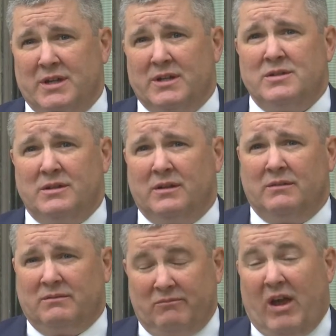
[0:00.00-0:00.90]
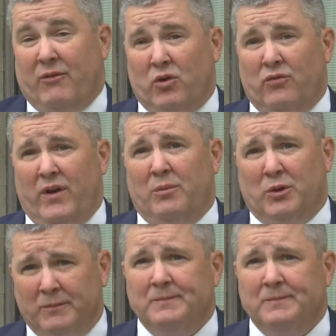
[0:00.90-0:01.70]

kids and have a good family.